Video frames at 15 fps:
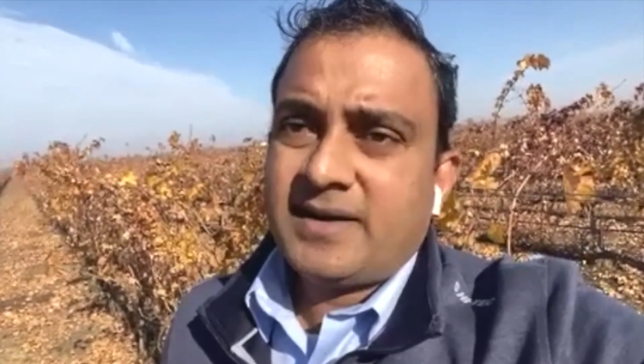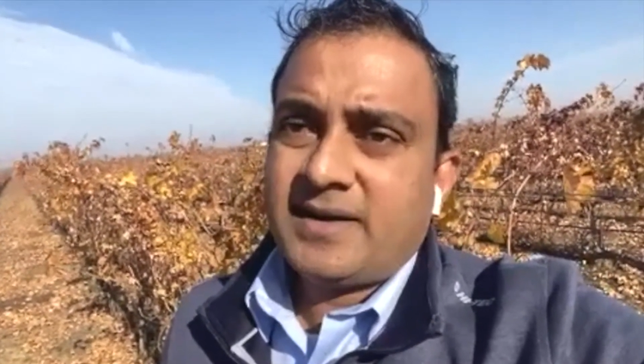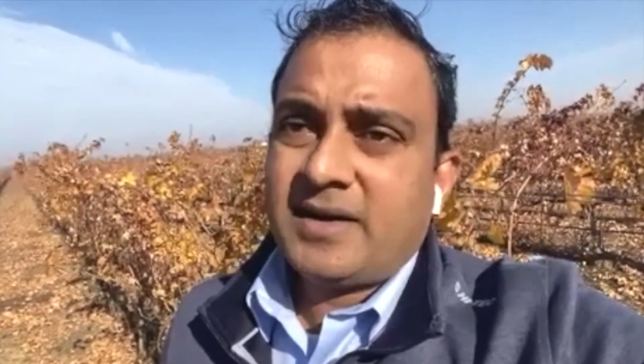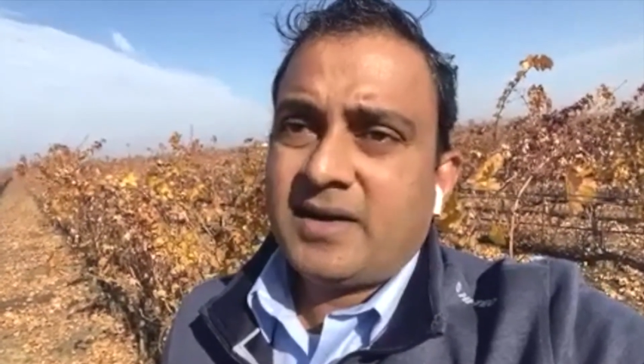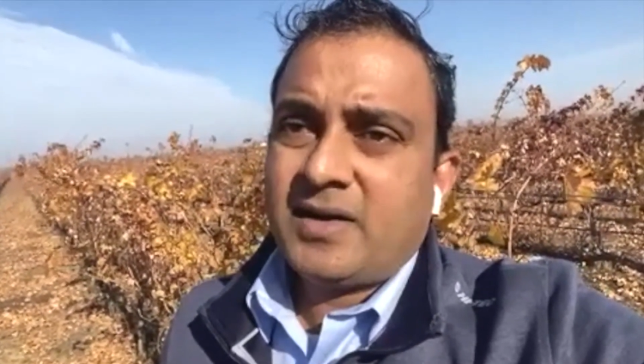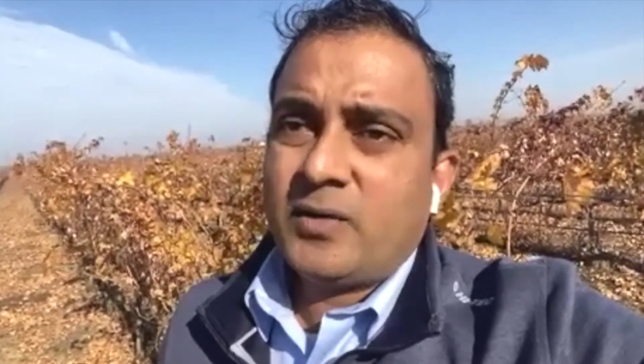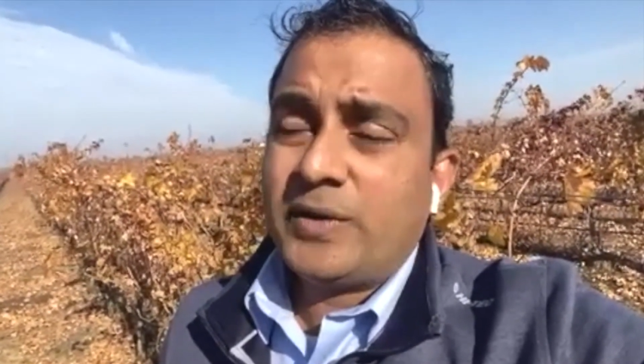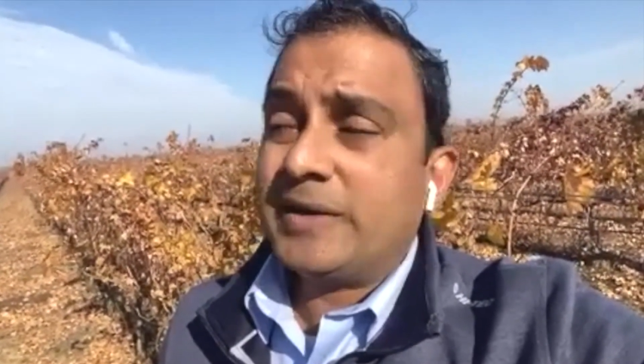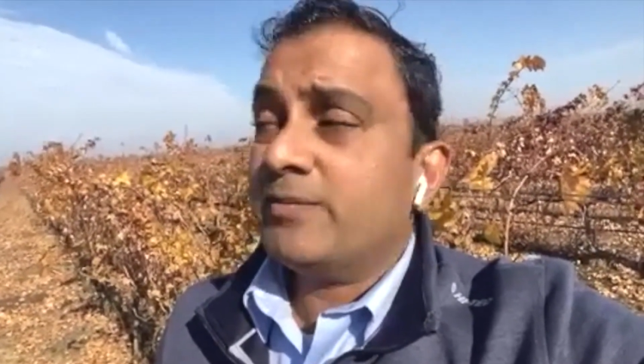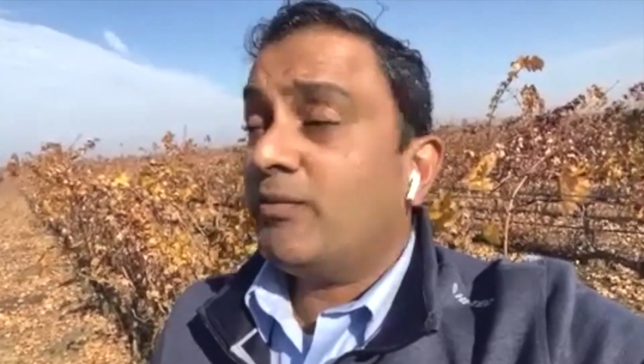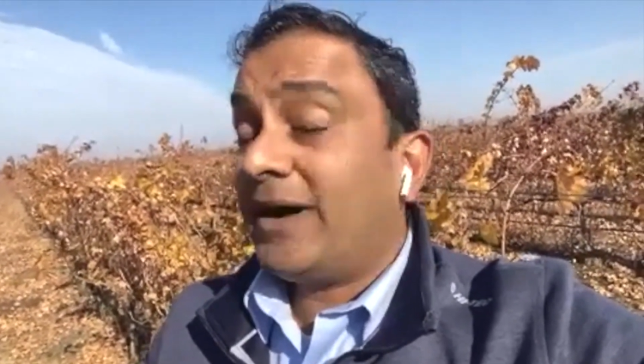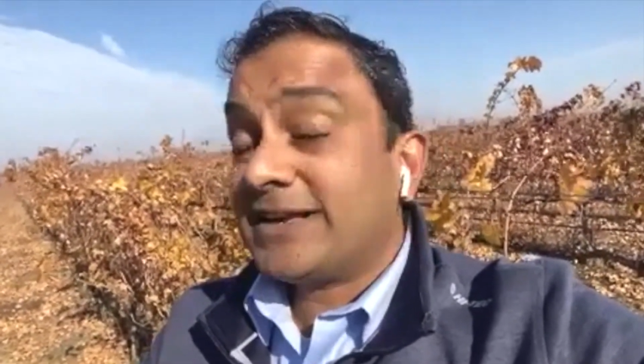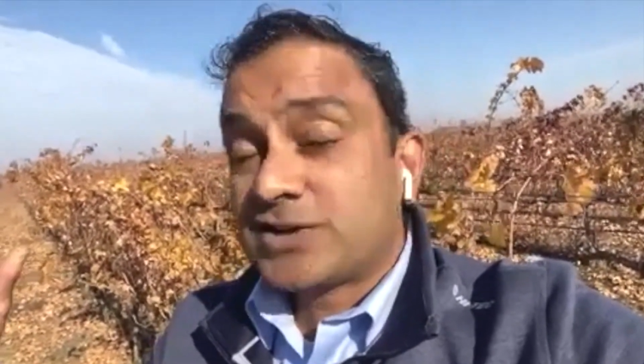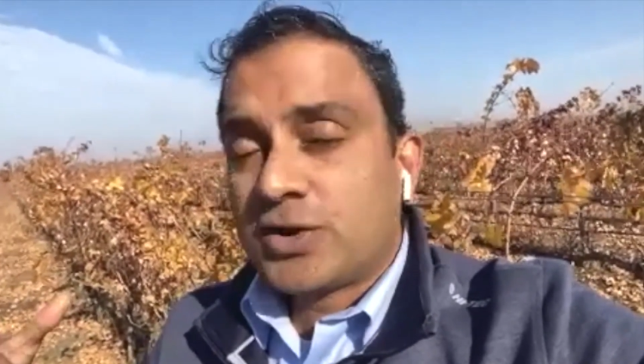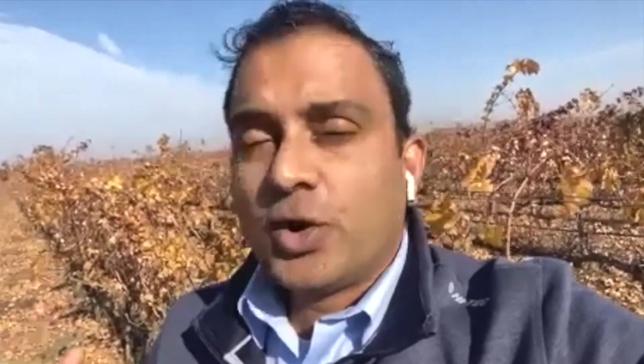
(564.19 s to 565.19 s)
with much
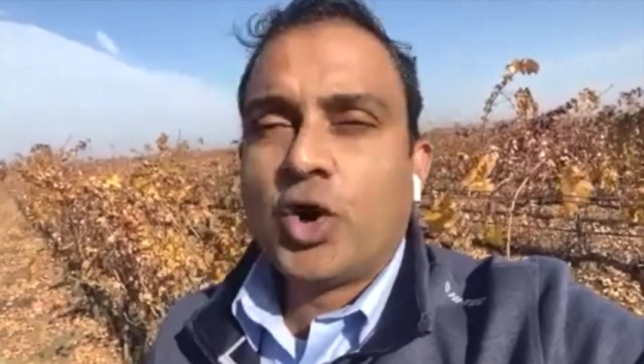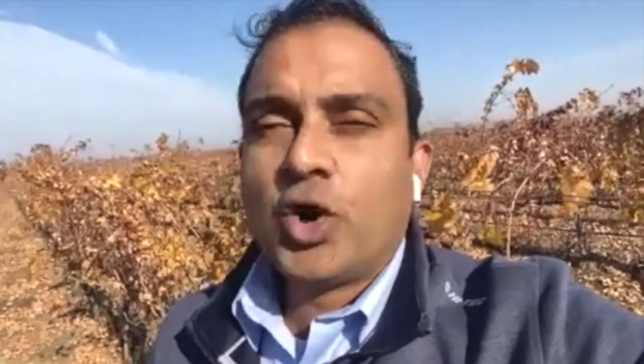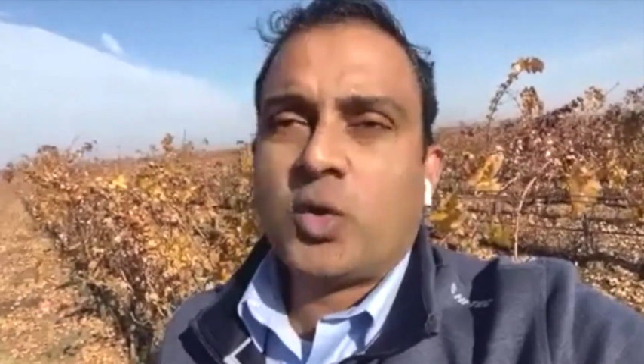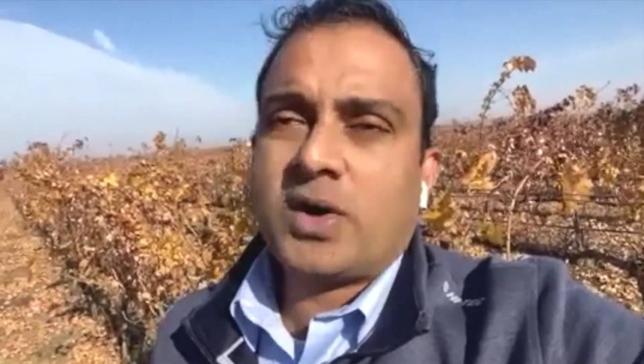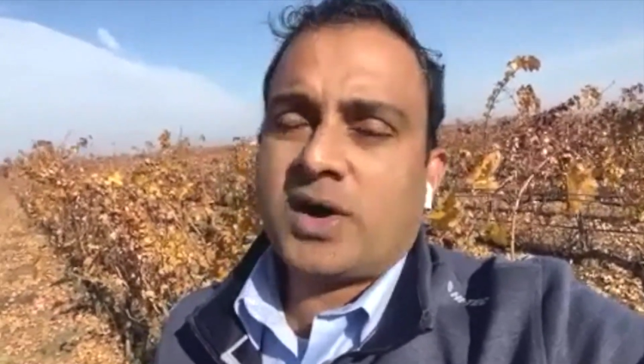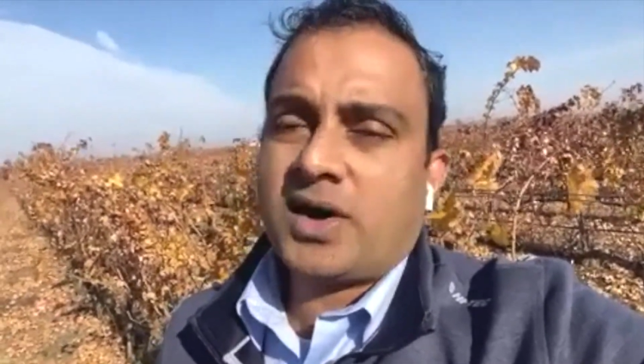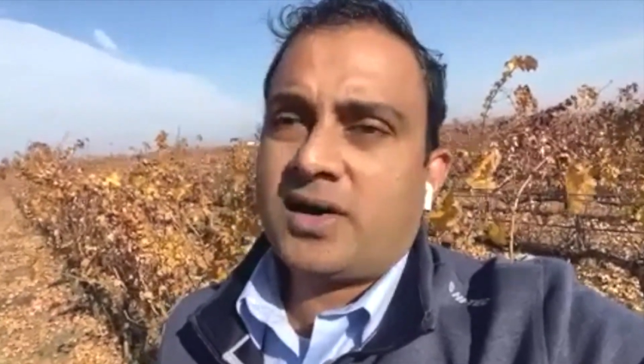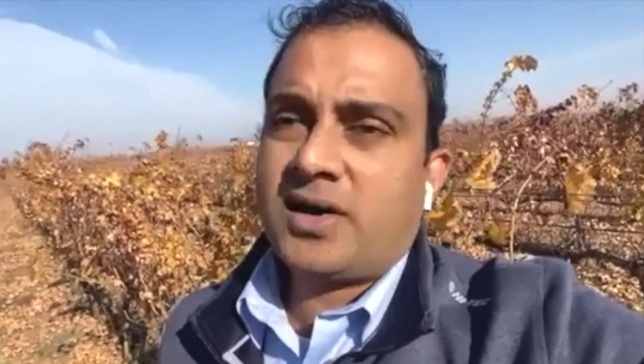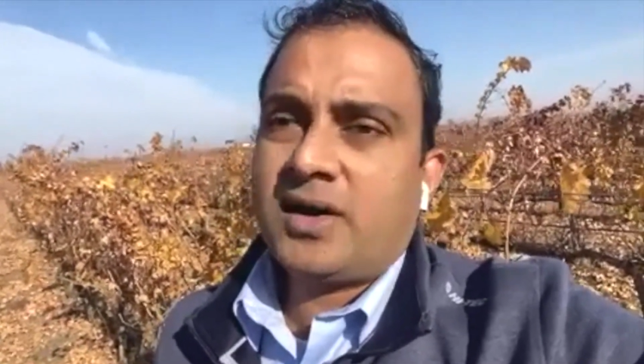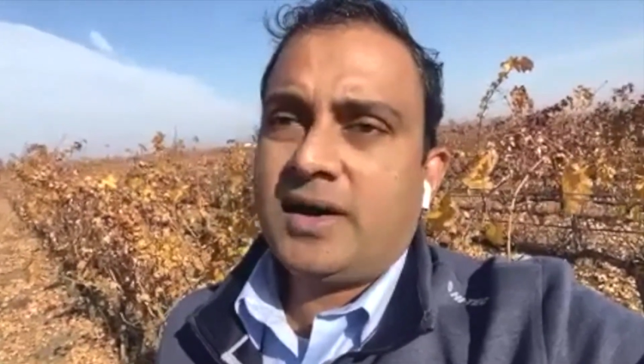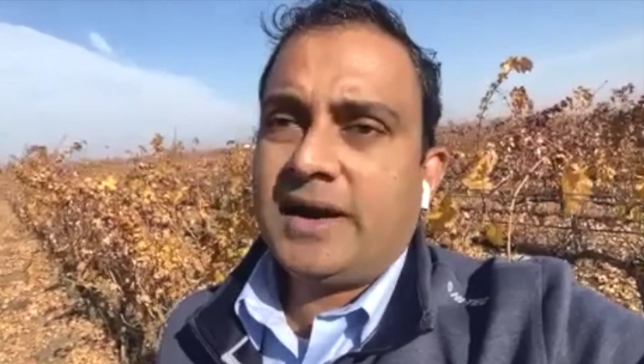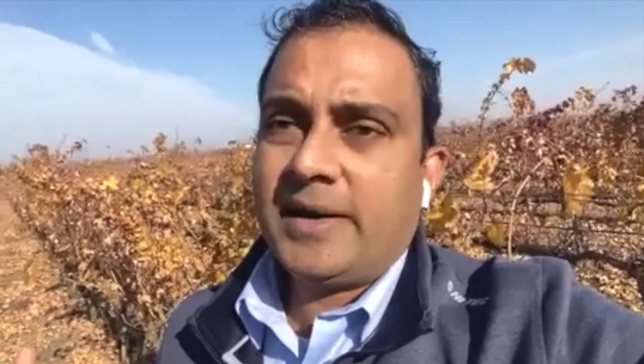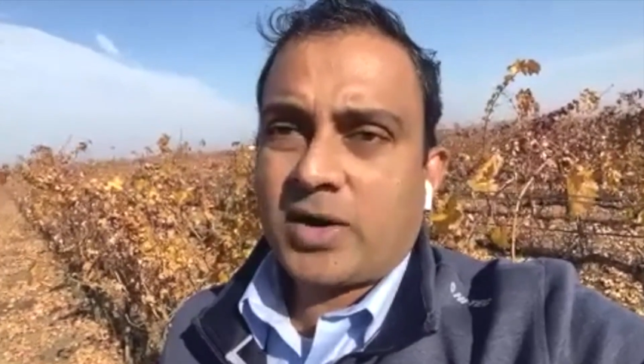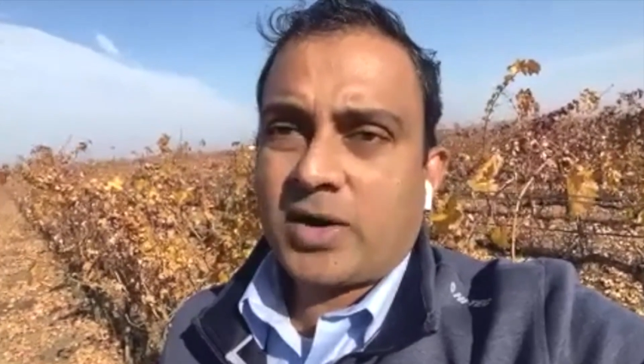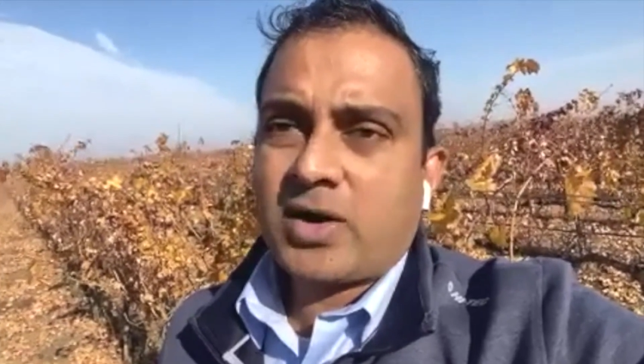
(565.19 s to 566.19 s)
lower
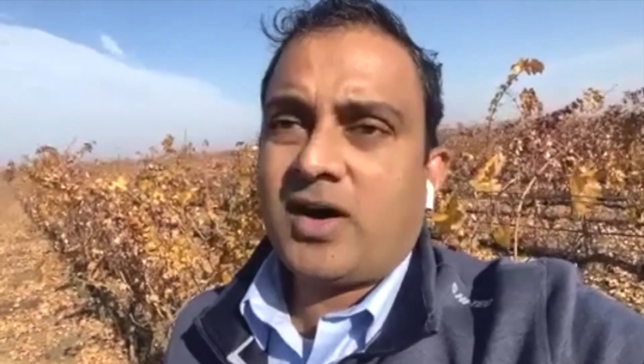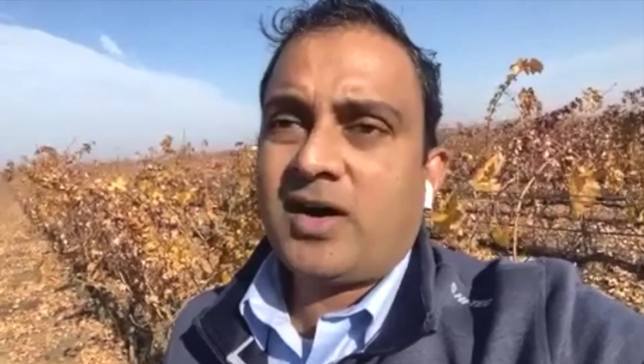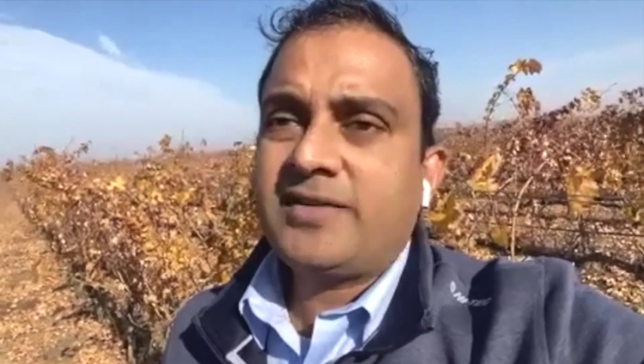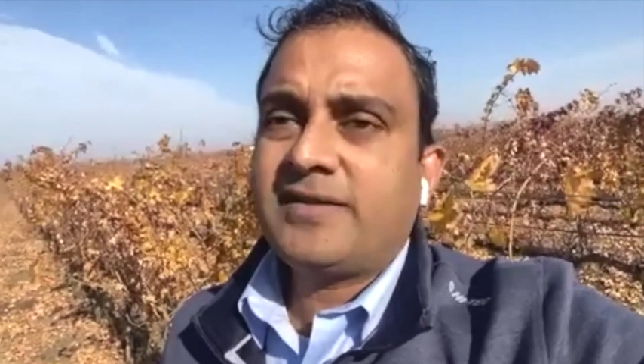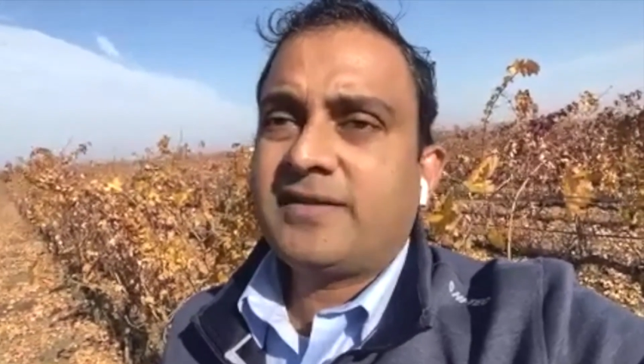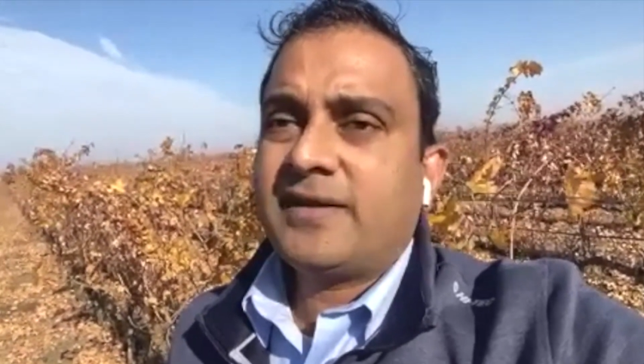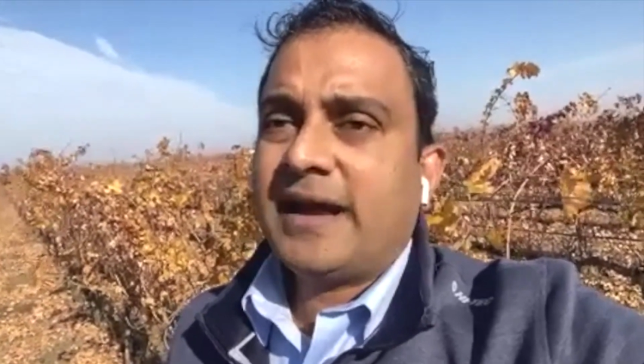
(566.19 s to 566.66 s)
labor costs.